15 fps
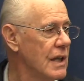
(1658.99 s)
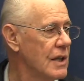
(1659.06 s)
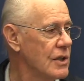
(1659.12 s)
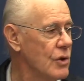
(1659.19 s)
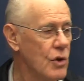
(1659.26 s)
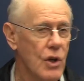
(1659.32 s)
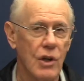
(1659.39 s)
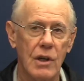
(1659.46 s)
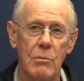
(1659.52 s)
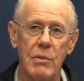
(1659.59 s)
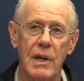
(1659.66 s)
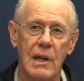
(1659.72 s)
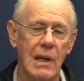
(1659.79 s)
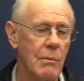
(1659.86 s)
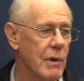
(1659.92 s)
so you could
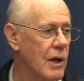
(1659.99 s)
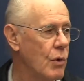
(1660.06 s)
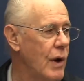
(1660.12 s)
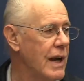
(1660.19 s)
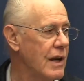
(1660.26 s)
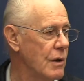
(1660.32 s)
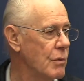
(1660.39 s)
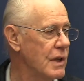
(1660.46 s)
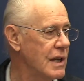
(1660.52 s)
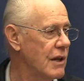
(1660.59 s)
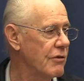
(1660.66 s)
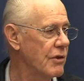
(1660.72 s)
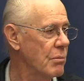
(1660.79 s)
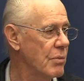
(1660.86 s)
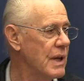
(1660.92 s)
become acquainted with
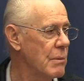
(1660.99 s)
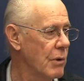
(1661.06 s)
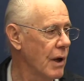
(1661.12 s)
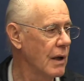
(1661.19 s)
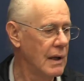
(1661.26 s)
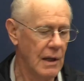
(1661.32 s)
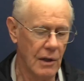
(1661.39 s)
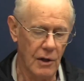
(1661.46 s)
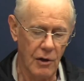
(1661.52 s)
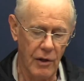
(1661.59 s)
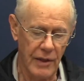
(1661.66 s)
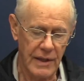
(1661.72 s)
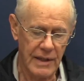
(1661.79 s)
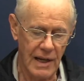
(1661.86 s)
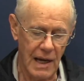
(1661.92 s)
different people all
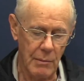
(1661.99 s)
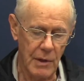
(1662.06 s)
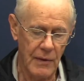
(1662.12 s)
the time.